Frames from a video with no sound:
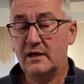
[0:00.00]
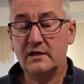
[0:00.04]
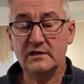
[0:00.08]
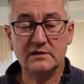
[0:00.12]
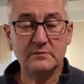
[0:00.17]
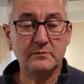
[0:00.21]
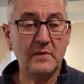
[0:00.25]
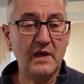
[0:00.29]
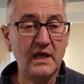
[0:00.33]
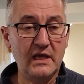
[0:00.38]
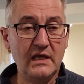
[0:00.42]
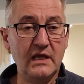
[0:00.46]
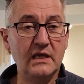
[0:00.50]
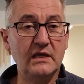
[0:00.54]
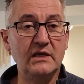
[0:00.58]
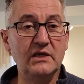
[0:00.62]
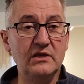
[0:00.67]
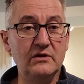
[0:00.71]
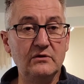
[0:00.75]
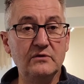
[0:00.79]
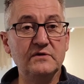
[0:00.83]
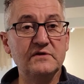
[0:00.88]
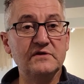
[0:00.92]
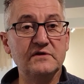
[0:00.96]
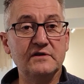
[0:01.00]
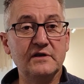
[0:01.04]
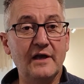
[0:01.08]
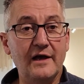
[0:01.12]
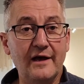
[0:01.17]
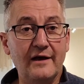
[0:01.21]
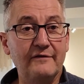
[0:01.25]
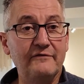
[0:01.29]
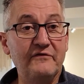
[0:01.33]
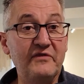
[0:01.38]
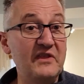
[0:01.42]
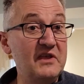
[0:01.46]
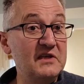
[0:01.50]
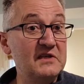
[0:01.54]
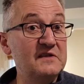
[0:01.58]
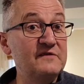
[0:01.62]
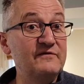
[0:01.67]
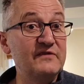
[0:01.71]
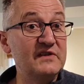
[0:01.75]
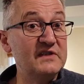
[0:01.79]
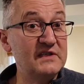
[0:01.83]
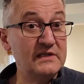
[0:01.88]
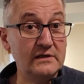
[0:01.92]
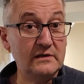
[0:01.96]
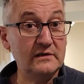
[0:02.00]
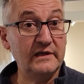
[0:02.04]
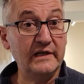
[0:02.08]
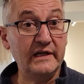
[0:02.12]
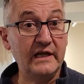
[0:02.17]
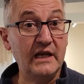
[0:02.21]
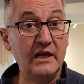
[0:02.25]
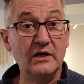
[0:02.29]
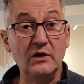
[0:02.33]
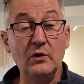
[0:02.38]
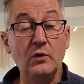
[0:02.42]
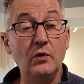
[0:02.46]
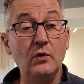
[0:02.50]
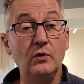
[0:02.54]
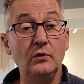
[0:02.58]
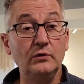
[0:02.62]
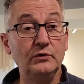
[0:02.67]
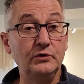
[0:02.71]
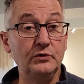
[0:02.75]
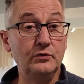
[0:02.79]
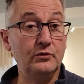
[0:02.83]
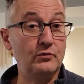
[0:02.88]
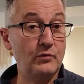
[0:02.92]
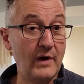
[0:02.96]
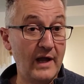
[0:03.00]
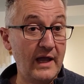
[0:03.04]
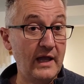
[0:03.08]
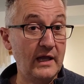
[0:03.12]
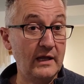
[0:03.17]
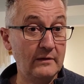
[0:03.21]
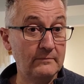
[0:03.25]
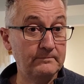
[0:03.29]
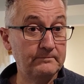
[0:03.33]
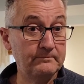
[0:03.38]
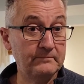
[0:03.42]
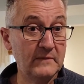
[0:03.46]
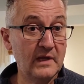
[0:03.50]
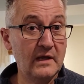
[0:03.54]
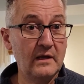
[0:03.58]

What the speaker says: is making use of this facility in a whole new way,